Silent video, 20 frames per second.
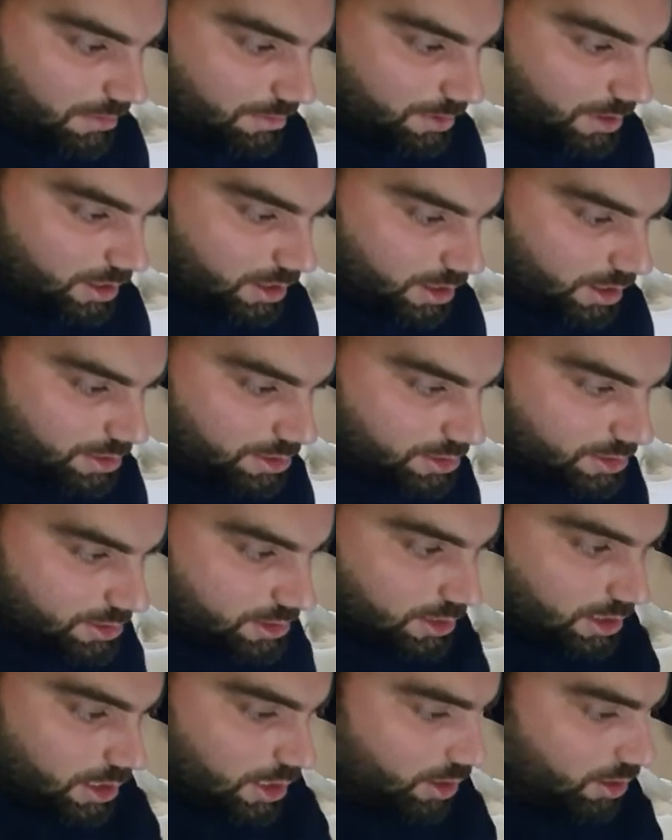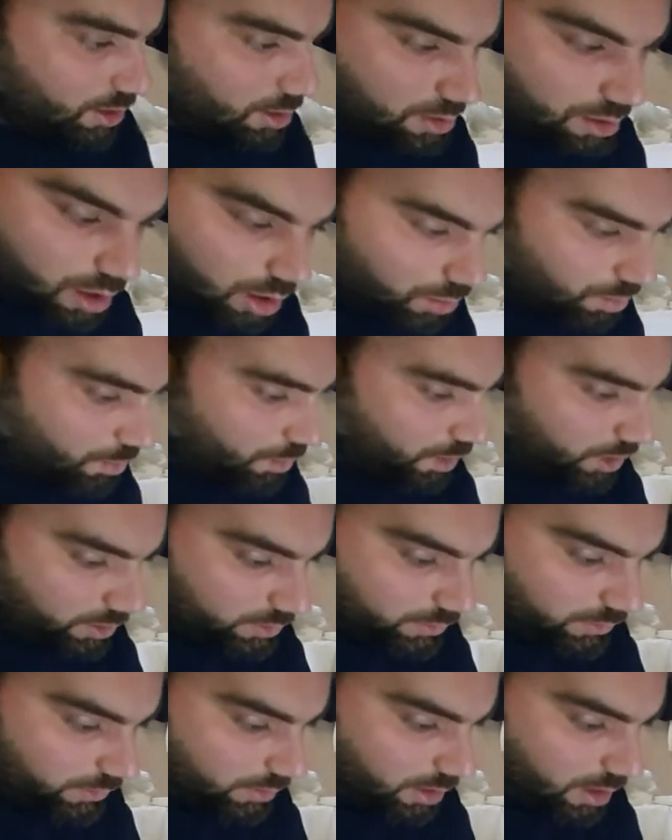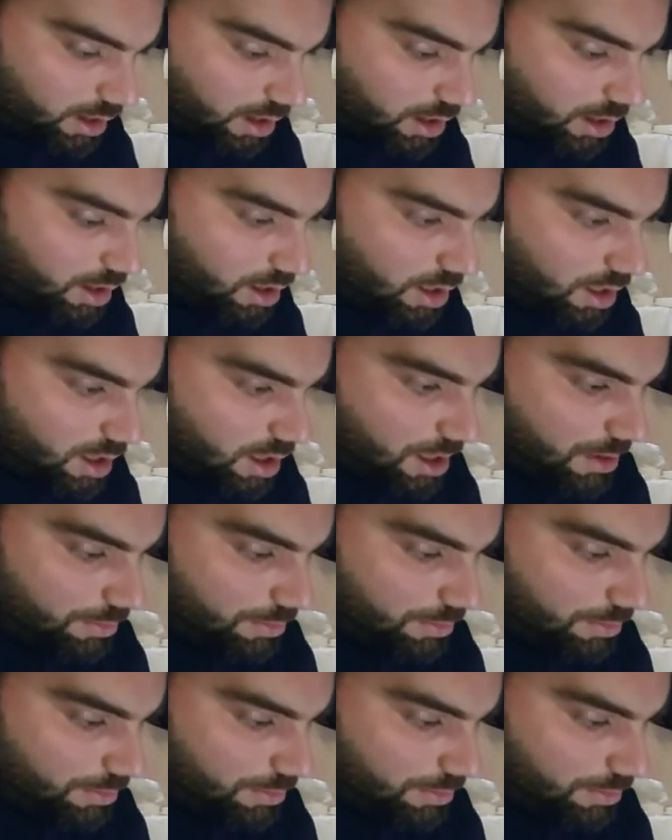because you don't want the